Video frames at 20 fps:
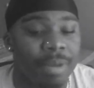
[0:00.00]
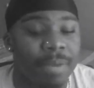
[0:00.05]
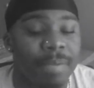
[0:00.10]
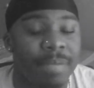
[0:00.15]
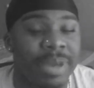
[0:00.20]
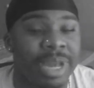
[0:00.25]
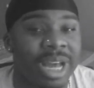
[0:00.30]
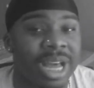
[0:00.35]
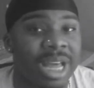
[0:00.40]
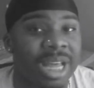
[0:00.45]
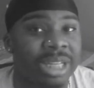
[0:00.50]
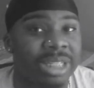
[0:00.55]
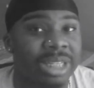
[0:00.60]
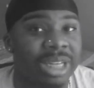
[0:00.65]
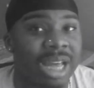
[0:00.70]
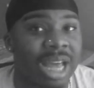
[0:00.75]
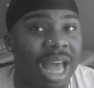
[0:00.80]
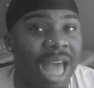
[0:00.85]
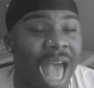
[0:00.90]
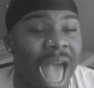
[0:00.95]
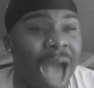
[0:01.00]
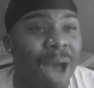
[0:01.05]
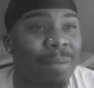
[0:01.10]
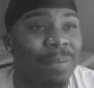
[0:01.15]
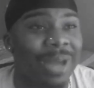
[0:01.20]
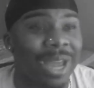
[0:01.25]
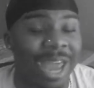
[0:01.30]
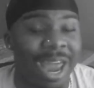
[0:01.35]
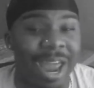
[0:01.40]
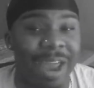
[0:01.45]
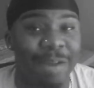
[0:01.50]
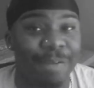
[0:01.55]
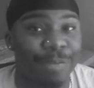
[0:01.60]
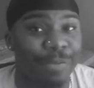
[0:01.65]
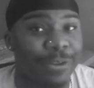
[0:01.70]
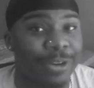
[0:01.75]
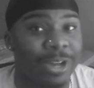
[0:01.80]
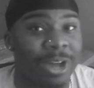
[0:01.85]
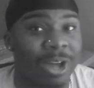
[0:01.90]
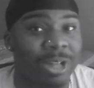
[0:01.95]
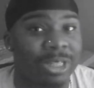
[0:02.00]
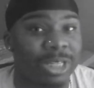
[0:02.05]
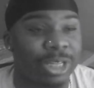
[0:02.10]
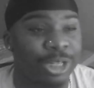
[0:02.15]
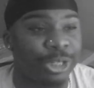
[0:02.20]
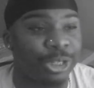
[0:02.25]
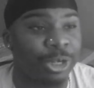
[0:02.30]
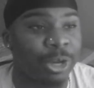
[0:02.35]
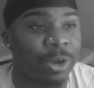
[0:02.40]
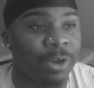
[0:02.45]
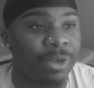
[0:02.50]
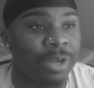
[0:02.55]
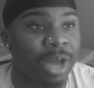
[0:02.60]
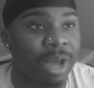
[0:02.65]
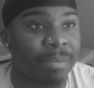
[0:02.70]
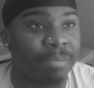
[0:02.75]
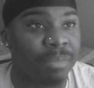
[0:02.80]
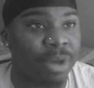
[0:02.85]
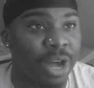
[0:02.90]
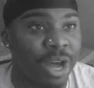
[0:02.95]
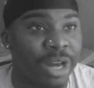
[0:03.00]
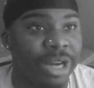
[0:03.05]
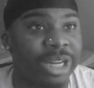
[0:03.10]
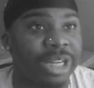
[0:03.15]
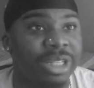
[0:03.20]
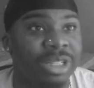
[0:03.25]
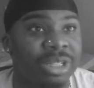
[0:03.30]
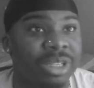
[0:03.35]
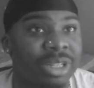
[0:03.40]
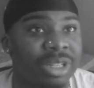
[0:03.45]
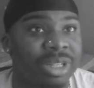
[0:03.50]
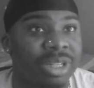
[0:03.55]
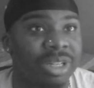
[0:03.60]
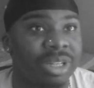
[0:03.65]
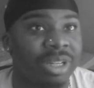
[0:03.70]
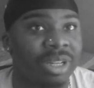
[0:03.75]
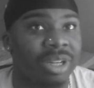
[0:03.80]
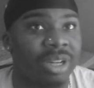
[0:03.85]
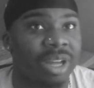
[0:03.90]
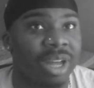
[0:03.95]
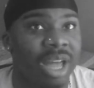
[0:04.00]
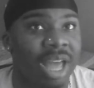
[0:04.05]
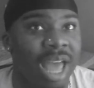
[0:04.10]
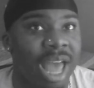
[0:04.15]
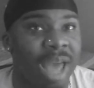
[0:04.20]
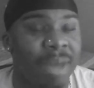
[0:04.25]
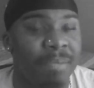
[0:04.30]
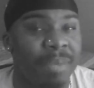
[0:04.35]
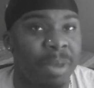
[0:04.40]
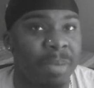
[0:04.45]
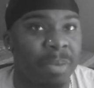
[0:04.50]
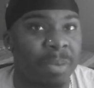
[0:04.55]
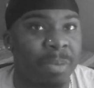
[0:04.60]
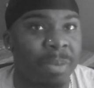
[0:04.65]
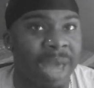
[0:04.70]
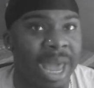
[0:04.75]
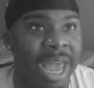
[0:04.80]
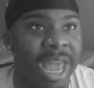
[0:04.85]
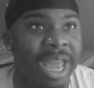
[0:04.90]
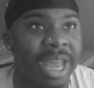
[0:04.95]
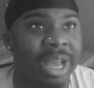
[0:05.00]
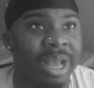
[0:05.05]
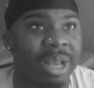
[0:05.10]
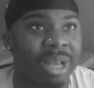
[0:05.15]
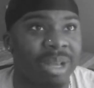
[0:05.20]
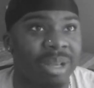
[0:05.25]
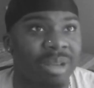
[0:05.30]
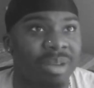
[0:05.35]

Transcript: because I would hate for y'all to show y'all bodies, have people pay,